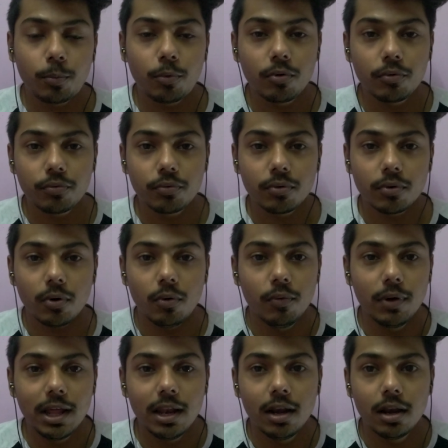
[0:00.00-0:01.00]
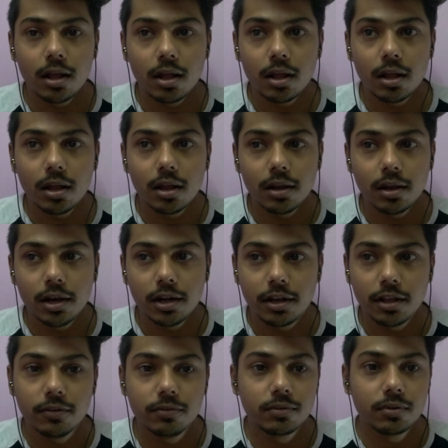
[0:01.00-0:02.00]
proof? Well, it
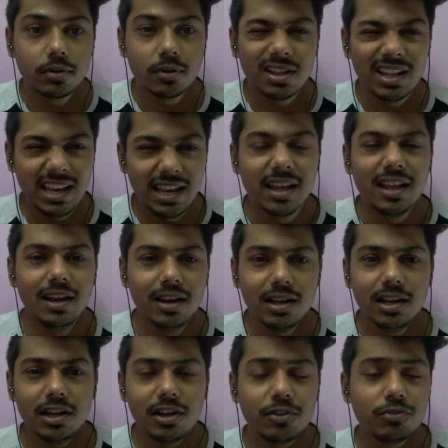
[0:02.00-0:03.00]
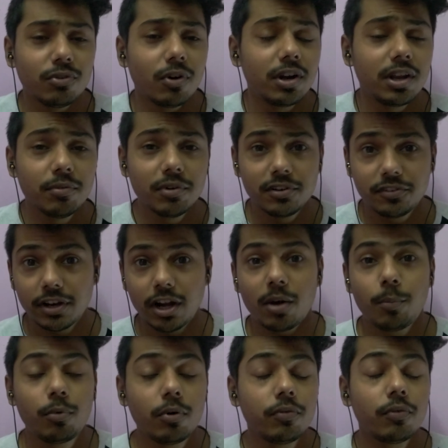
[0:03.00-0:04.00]
is none. It is not even
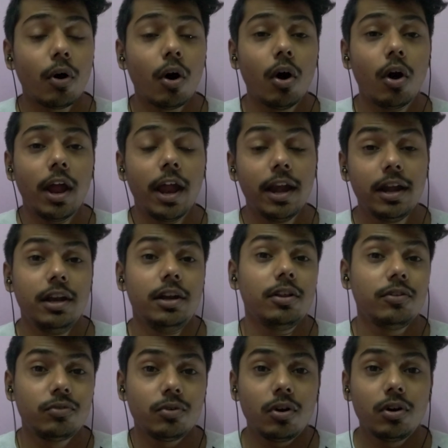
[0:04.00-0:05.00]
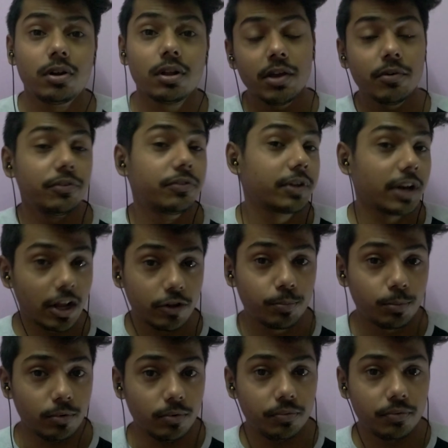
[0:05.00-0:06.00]
shatter proof, and it is not even
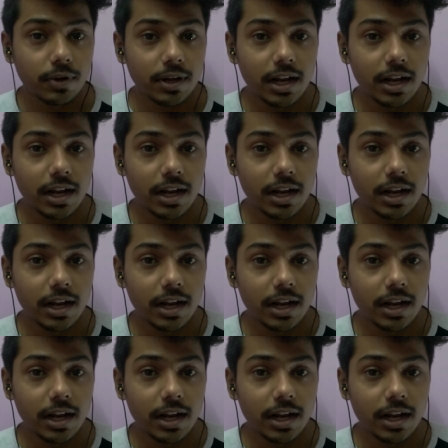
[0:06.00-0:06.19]
scratch proof.